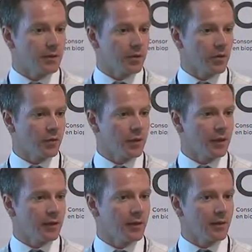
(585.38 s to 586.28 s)
So
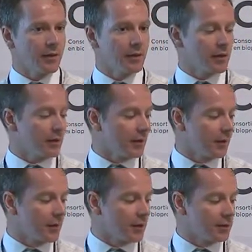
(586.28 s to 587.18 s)
that is
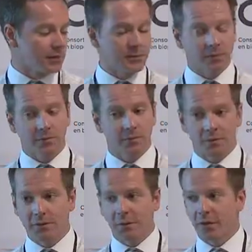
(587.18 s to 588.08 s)
about
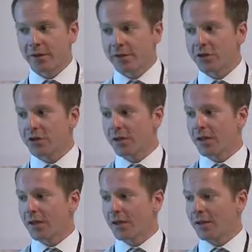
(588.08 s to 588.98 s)
the presentation
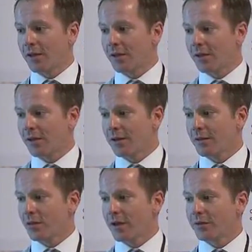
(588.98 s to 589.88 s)
that
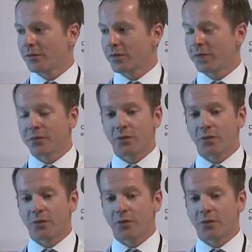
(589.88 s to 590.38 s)
we had today.